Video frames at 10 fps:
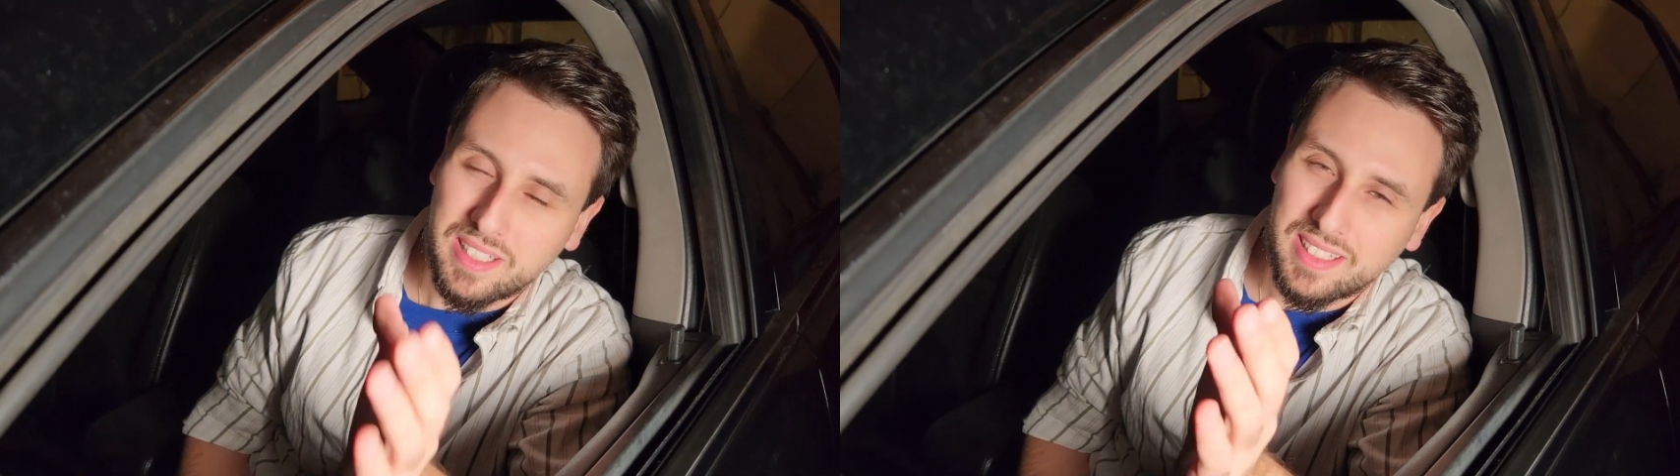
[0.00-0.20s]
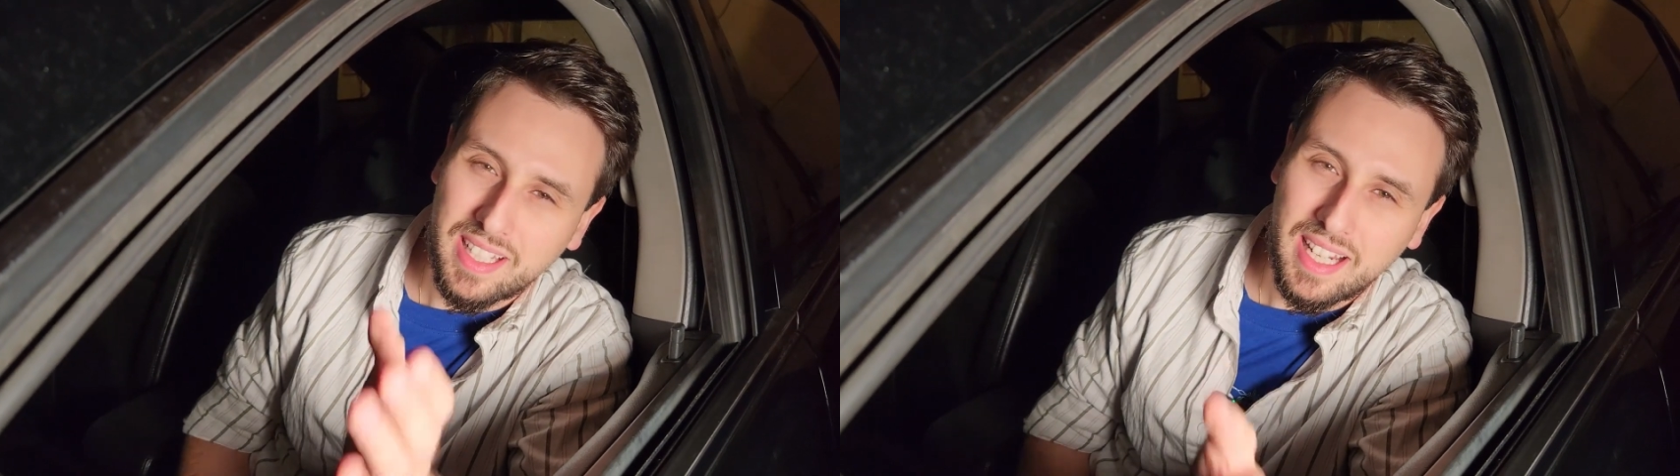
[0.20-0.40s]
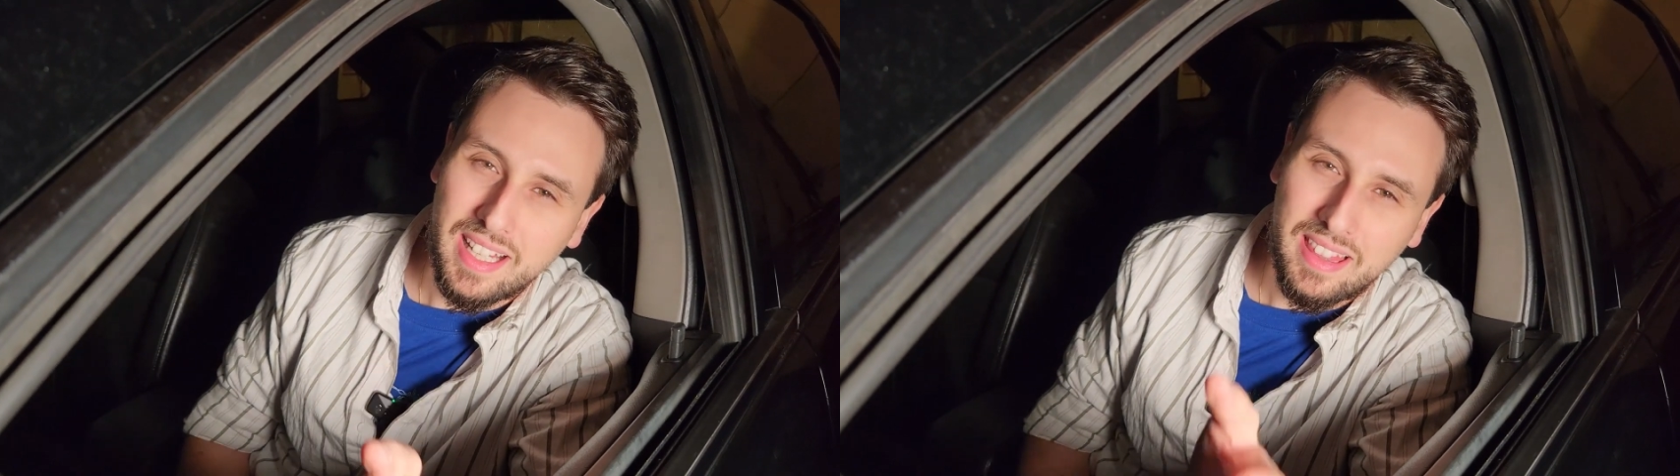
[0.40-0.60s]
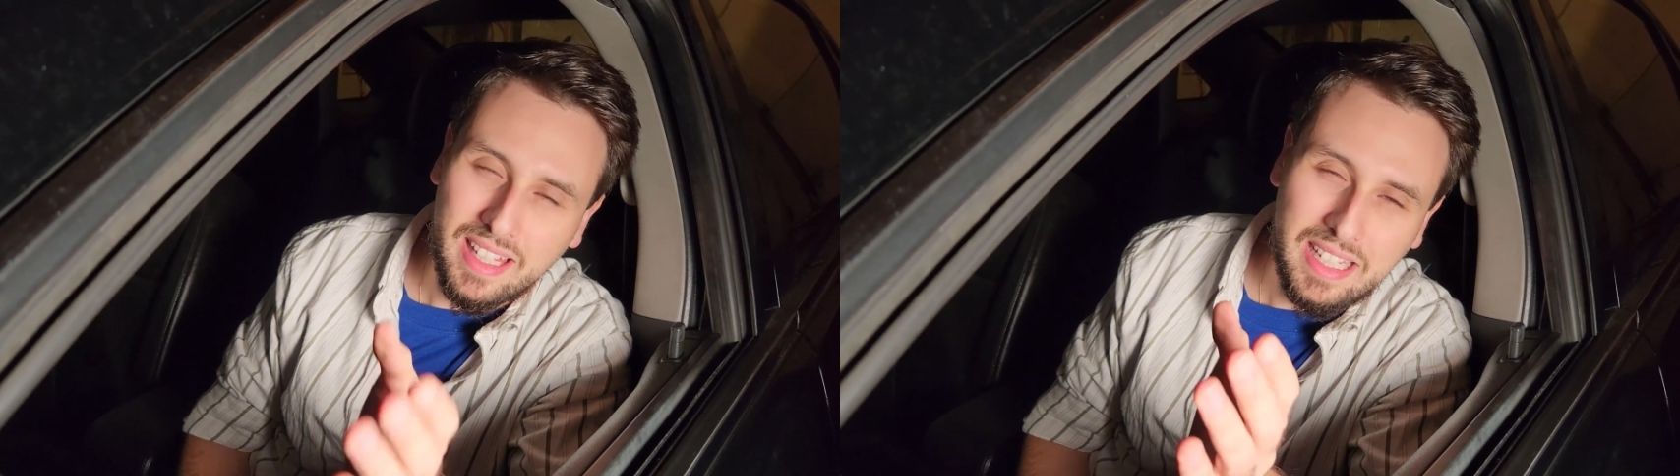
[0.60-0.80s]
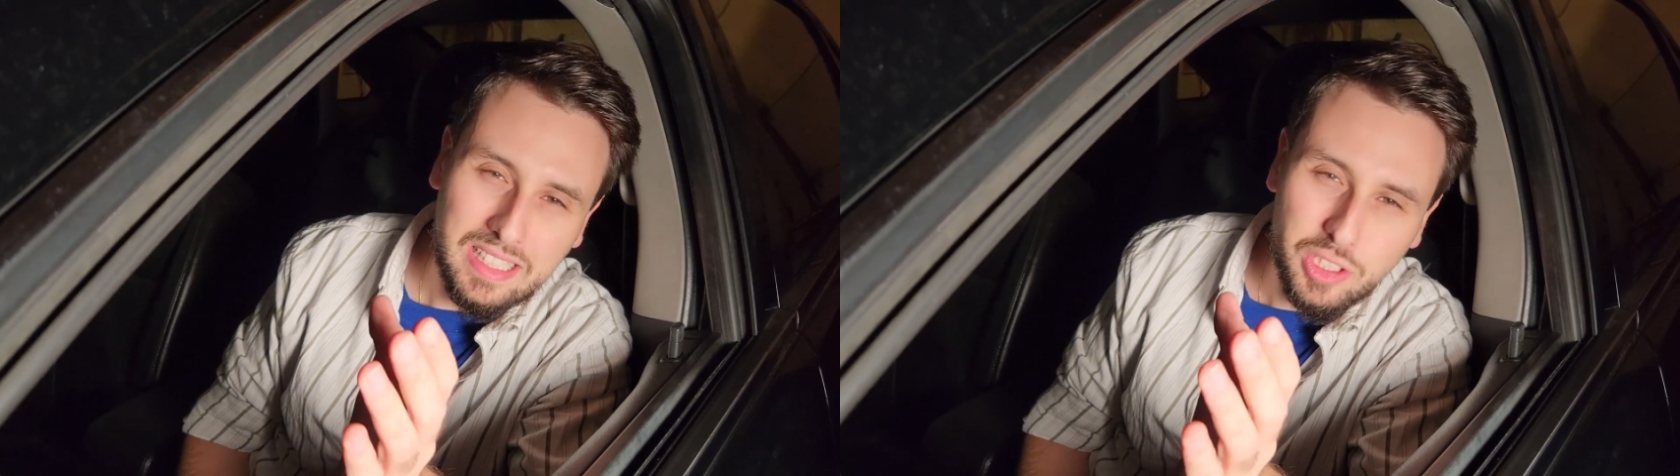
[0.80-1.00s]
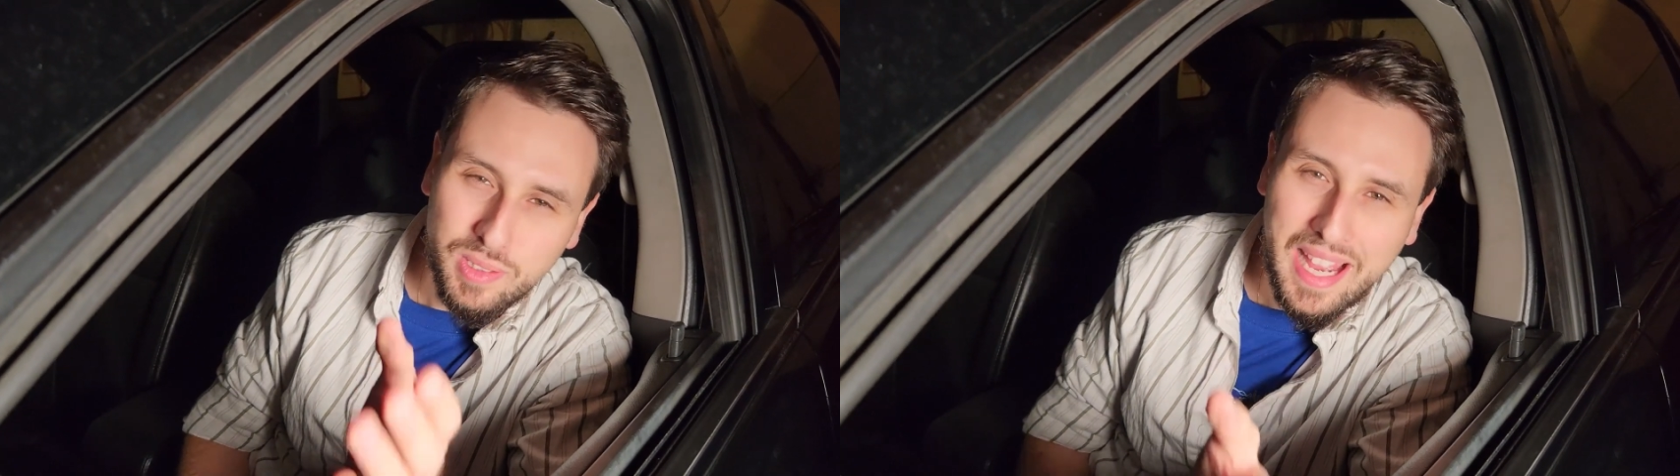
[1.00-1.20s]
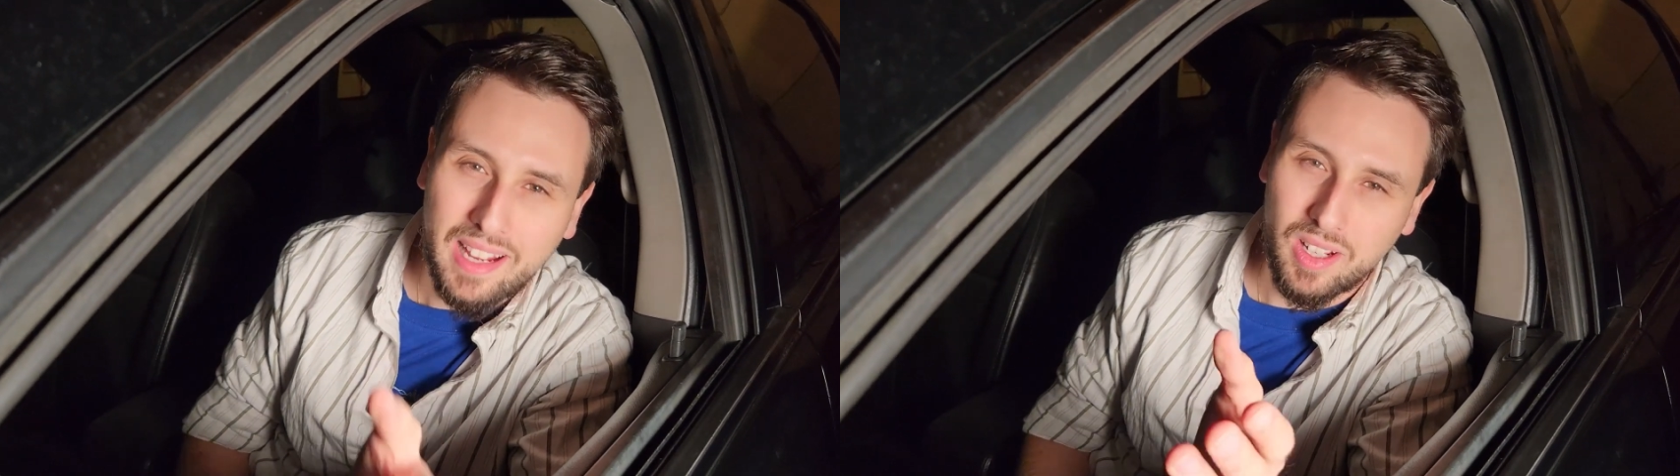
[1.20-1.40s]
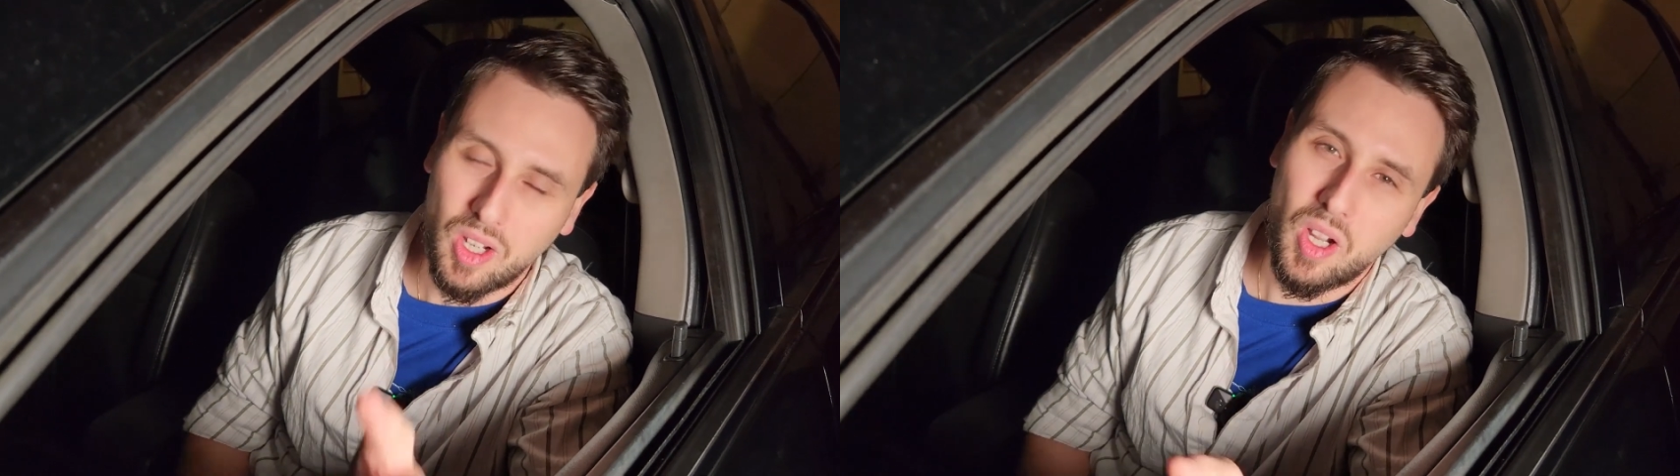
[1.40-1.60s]
It's not like a
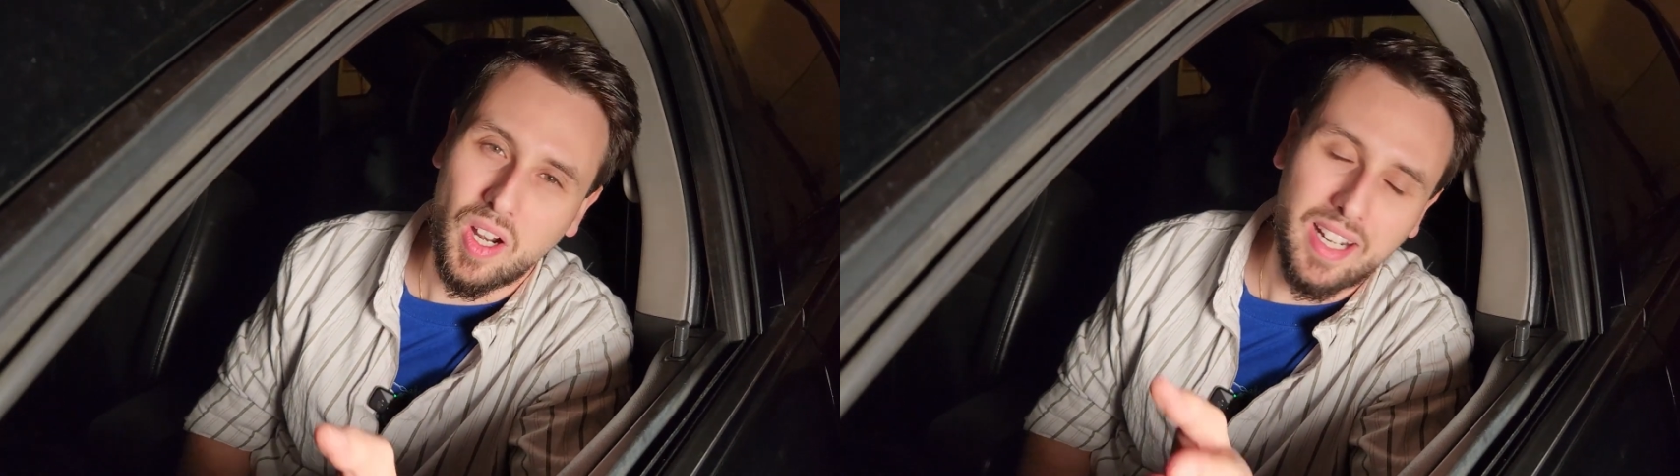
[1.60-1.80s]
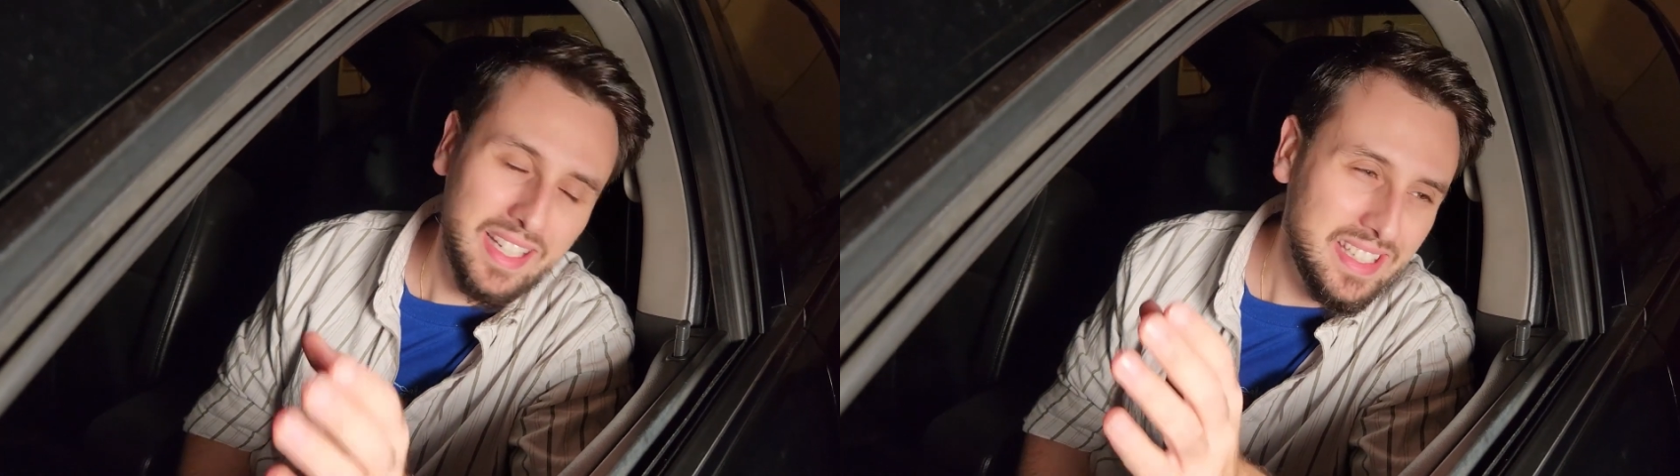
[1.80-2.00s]
track car.